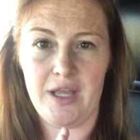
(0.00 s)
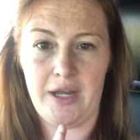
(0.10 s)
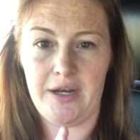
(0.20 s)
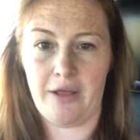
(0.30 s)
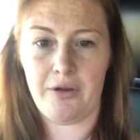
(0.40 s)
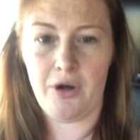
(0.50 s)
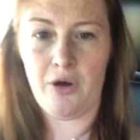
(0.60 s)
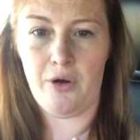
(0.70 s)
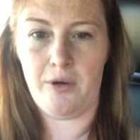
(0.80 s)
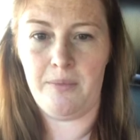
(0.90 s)
another
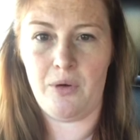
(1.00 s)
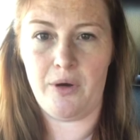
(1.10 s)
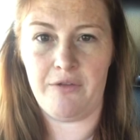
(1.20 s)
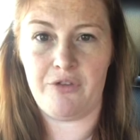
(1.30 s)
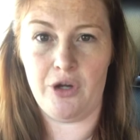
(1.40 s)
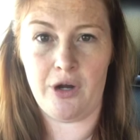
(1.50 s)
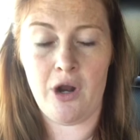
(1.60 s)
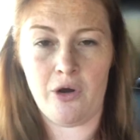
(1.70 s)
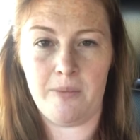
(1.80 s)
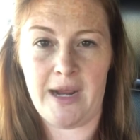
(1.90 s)
home, or if your
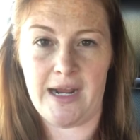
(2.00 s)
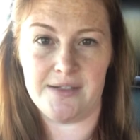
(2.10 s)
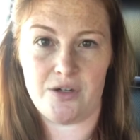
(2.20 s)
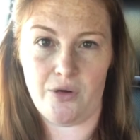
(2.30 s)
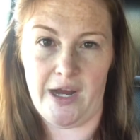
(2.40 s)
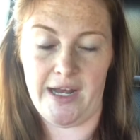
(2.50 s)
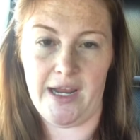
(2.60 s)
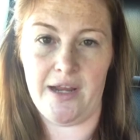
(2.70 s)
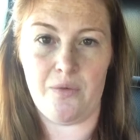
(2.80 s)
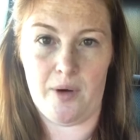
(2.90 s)
home has
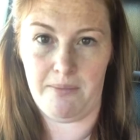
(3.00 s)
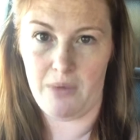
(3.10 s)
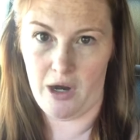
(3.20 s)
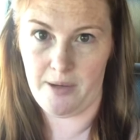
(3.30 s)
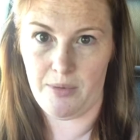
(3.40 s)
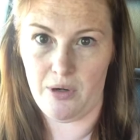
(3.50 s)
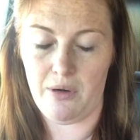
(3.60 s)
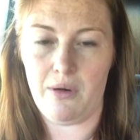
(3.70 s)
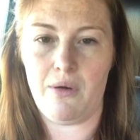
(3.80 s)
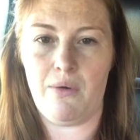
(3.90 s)
granite or
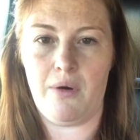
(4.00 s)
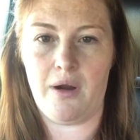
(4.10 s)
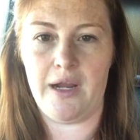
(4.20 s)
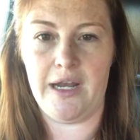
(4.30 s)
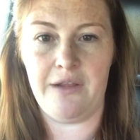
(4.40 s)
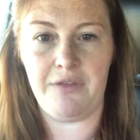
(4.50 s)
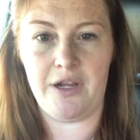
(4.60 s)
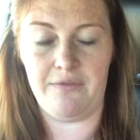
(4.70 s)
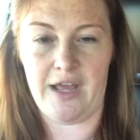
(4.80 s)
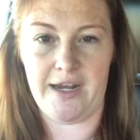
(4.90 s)
marble or
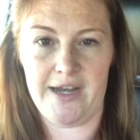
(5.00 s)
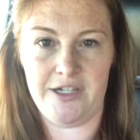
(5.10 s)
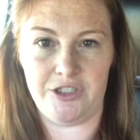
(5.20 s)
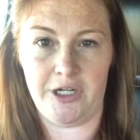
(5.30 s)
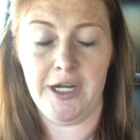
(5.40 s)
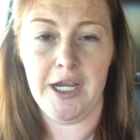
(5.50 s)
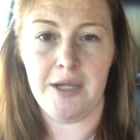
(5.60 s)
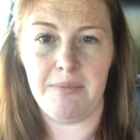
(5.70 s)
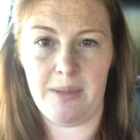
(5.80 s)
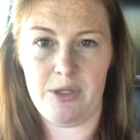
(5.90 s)
anything of that nature,
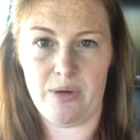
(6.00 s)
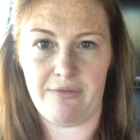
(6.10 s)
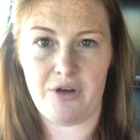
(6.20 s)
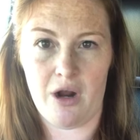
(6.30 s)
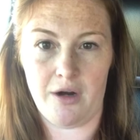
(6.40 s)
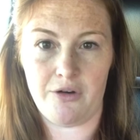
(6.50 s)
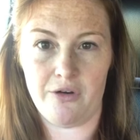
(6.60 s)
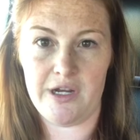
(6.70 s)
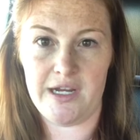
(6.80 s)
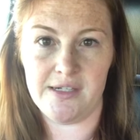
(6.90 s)
maybe you have
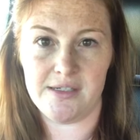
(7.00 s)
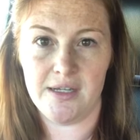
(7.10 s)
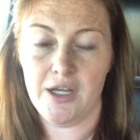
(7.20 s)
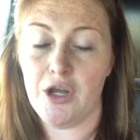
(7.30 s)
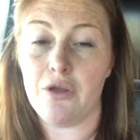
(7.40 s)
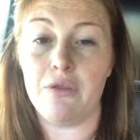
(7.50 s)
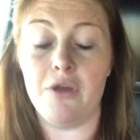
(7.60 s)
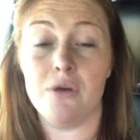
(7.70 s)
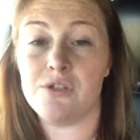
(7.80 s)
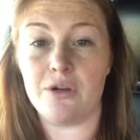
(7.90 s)
concrete,
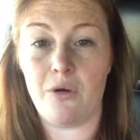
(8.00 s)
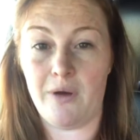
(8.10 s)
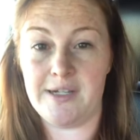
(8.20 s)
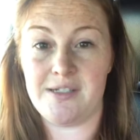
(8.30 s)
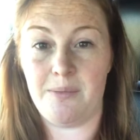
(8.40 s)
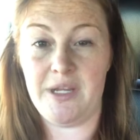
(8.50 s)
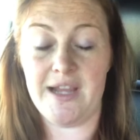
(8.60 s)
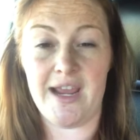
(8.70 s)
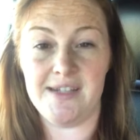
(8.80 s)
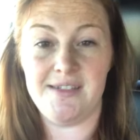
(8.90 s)
those are going to be
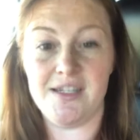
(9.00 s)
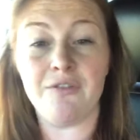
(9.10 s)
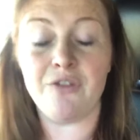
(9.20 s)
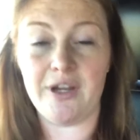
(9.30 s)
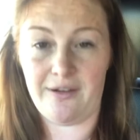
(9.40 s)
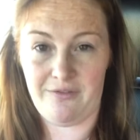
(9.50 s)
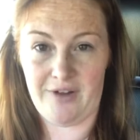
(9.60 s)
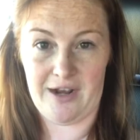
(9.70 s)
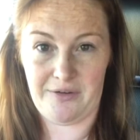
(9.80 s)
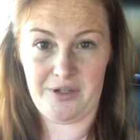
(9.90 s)
a different
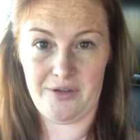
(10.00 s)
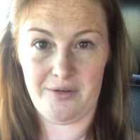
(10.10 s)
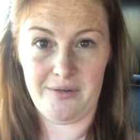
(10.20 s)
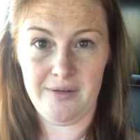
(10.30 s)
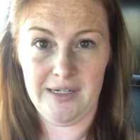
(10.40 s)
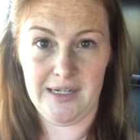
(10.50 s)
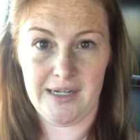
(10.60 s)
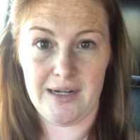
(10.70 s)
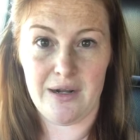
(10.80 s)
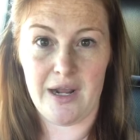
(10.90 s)
value
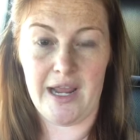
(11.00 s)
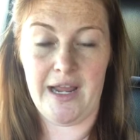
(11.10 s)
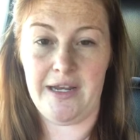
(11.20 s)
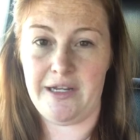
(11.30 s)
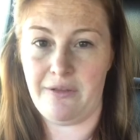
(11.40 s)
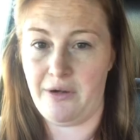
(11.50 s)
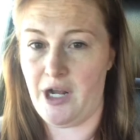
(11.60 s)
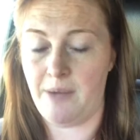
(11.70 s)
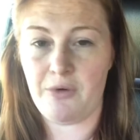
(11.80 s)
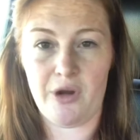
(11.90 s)
and either an
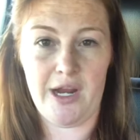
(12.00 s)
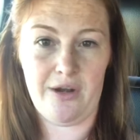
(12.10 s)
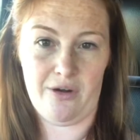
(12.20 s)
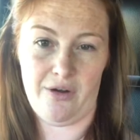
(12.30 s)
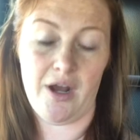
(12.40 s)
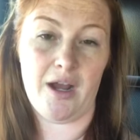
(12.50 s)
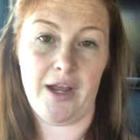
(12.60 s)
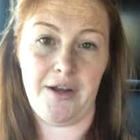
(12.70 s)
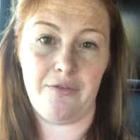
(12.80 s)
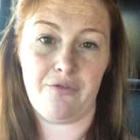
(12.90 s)
upgrade or
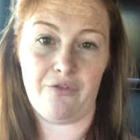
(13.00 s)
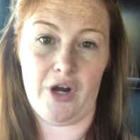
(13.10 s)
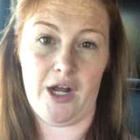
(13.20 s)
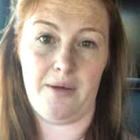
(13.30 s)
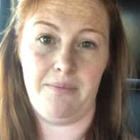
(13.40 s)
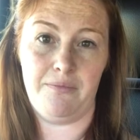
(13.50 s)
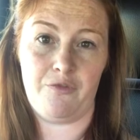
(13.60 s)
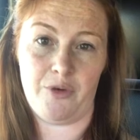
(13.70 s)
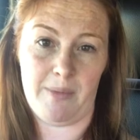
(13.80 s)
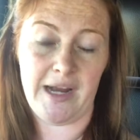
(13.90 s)
not from
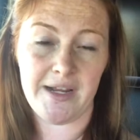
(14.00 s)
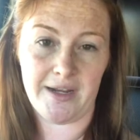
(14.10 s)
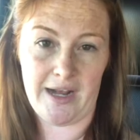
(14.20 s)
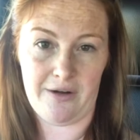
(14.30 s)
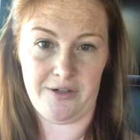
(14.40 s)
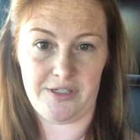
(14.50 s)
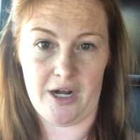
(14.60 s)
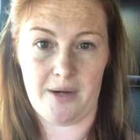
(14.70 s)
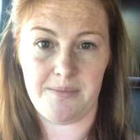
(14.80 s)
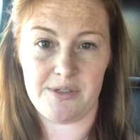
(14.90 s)
Formica
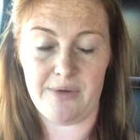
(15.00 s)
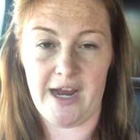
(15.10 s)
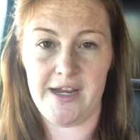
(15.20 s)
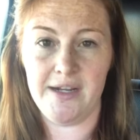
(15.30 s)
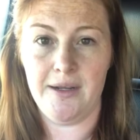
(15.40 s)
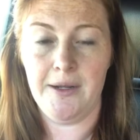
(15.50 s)
countertops, right?